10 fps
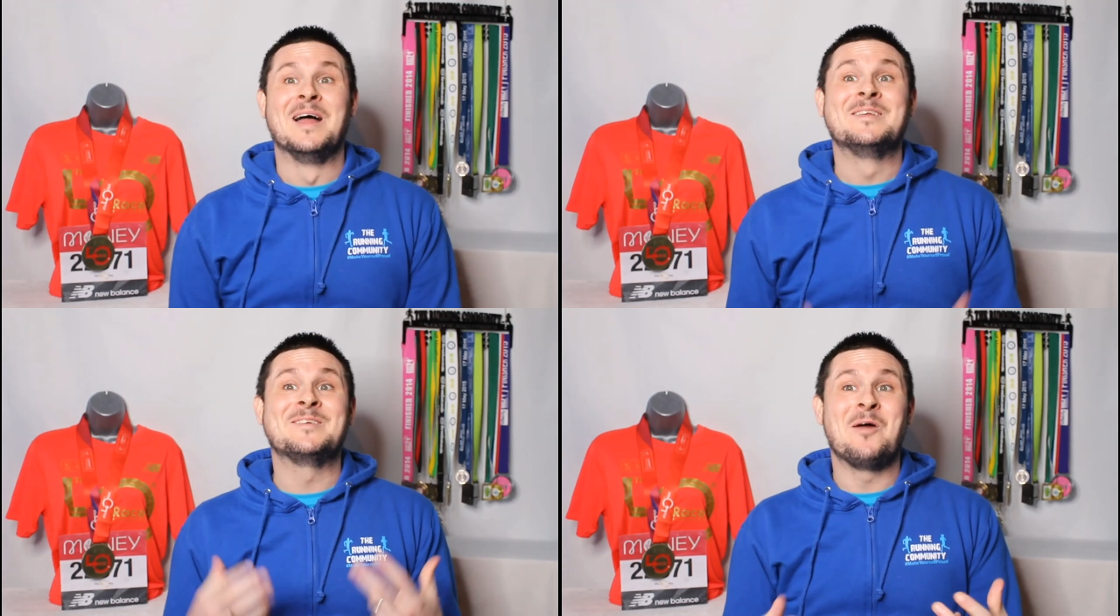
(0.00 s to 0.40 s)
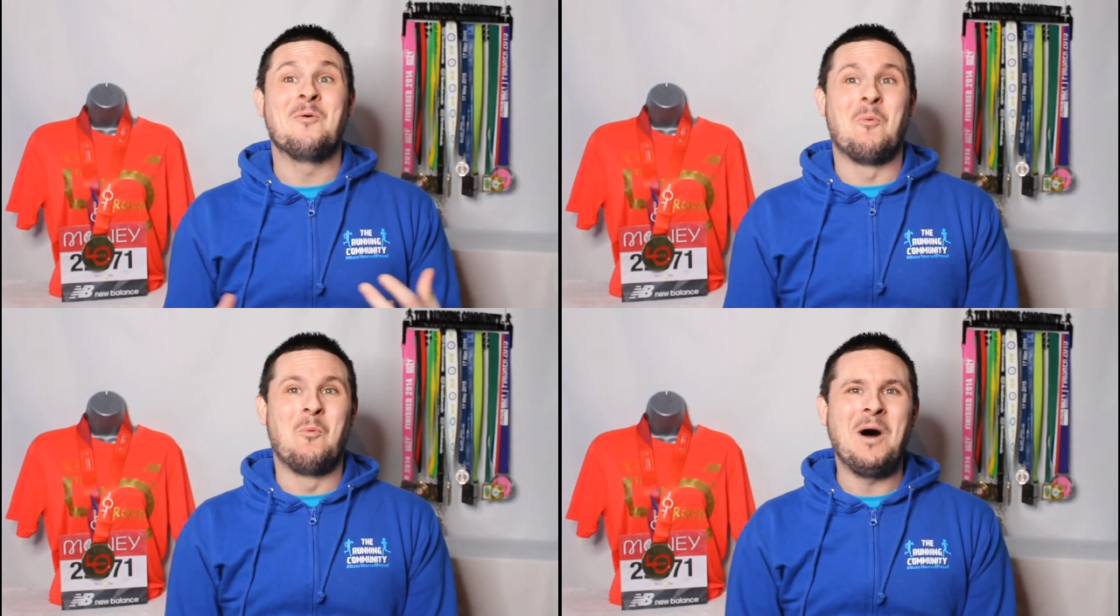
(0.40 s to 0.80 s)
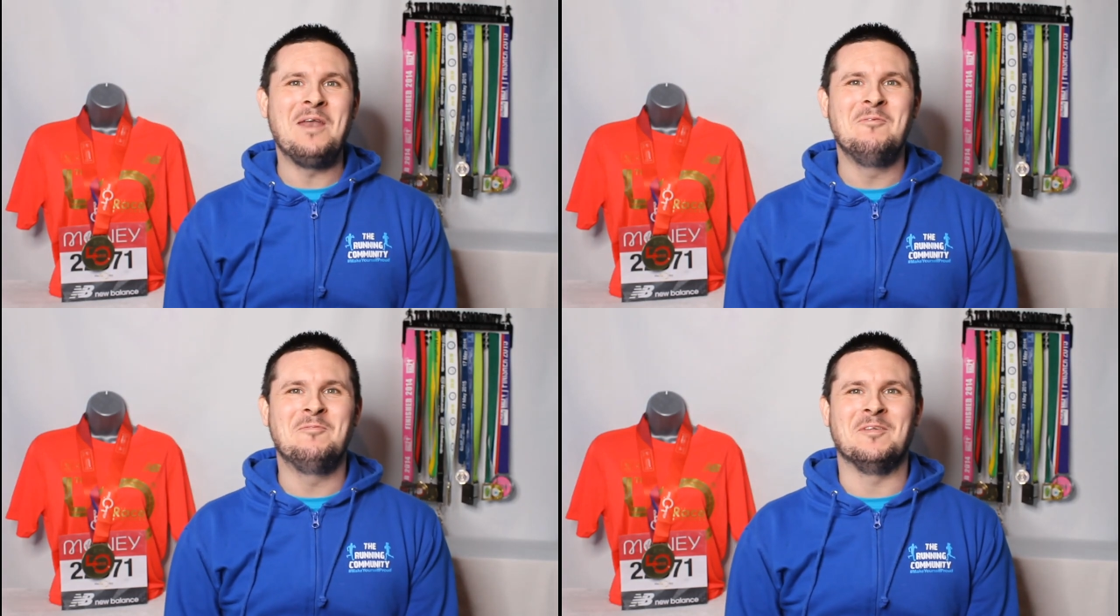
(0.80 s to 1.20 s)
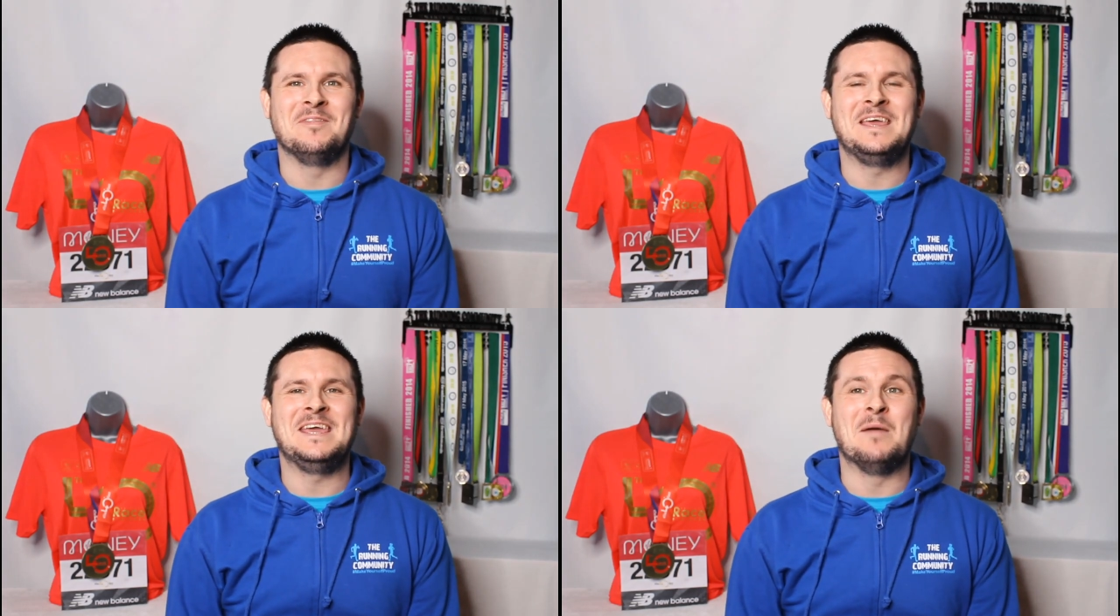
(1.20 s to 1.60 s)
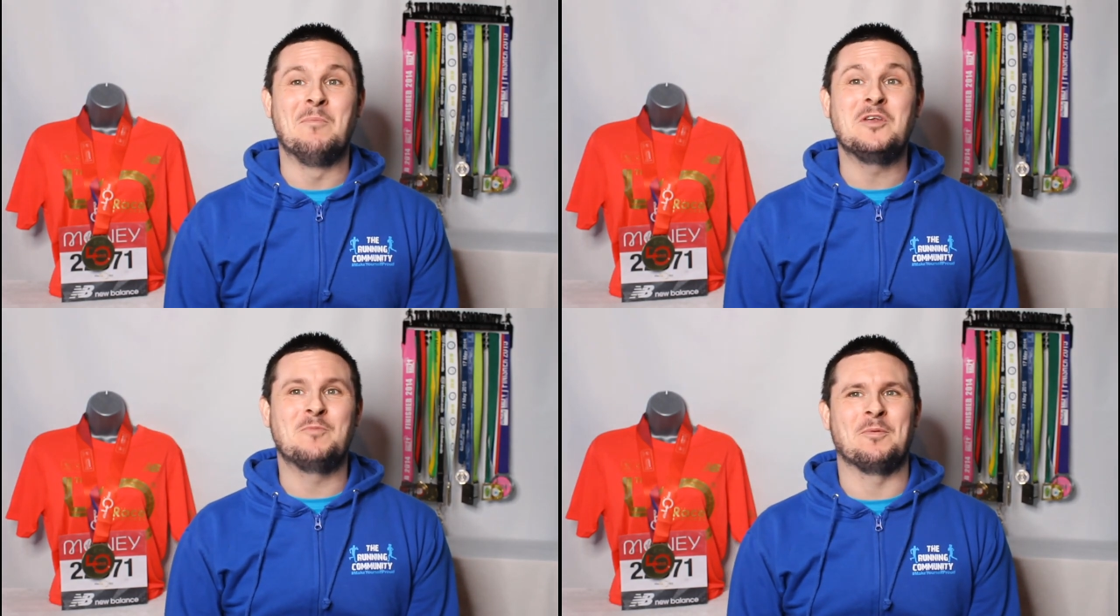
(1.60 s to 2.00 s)
So one of the
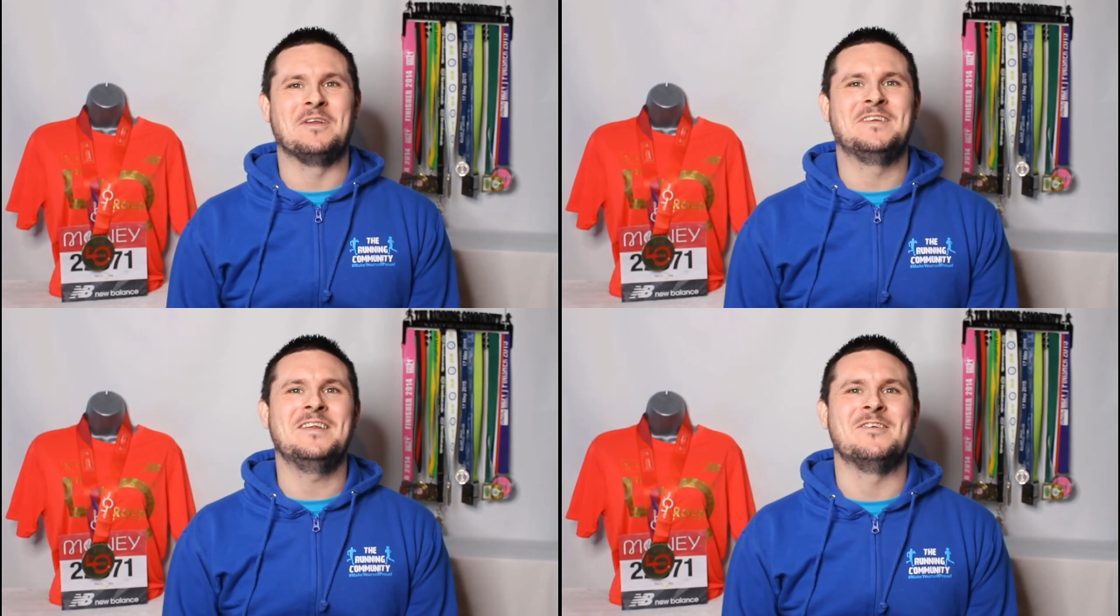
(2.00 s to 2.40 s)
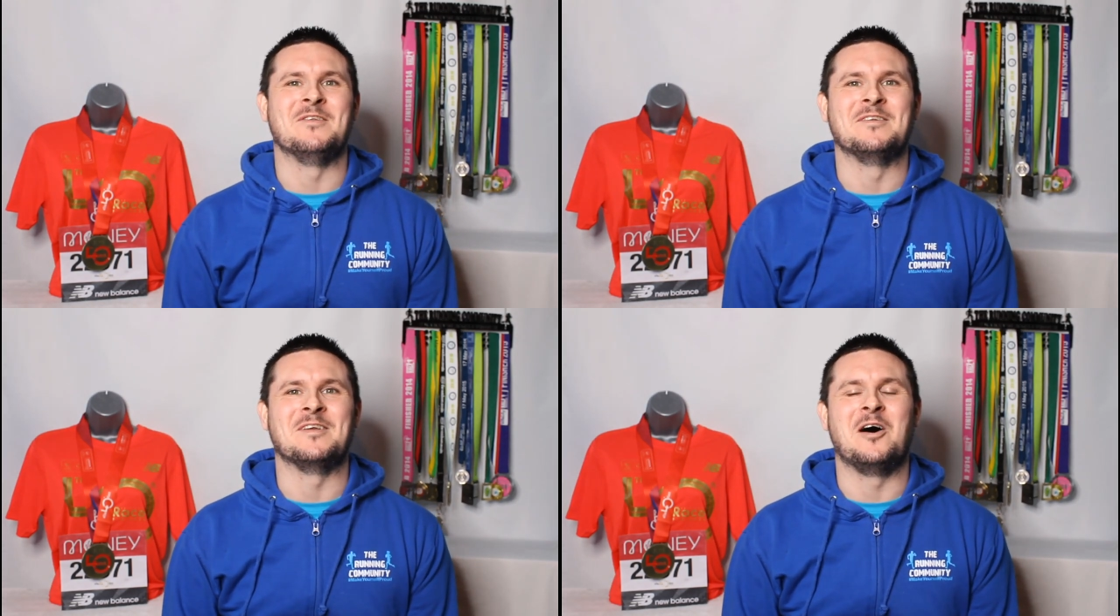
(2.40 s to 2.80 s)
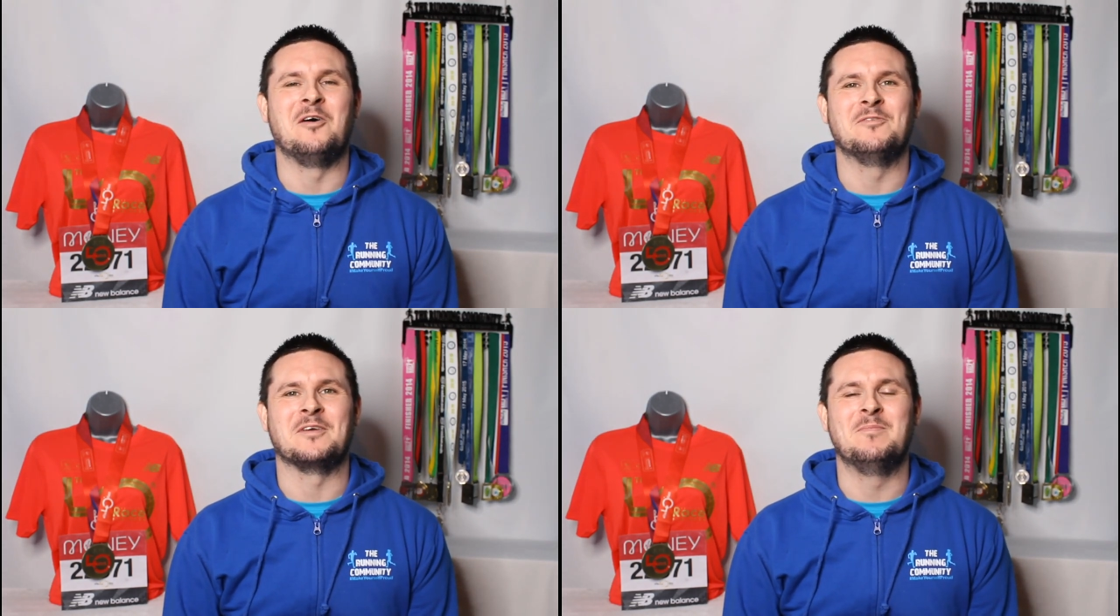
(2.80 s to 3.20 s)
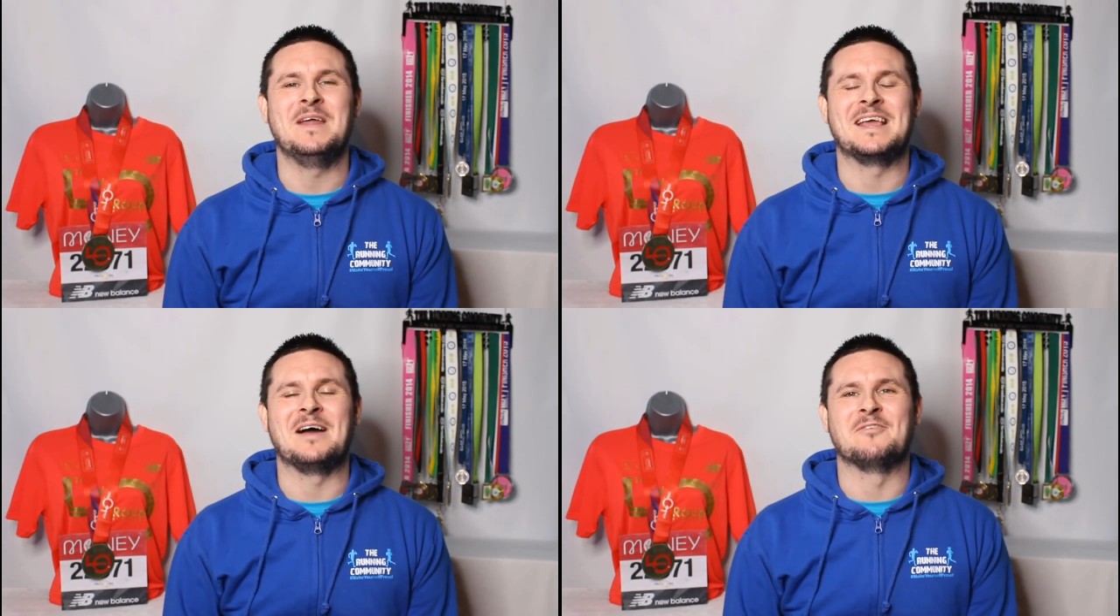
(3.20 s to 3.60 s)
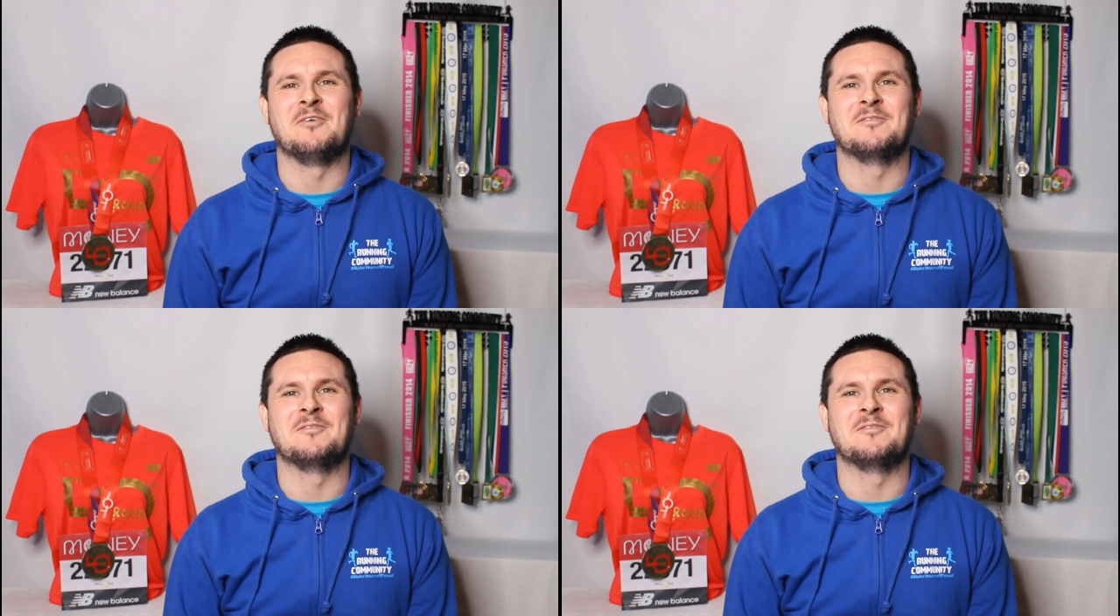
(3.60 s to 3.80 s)
most popular decisions after completing Couch to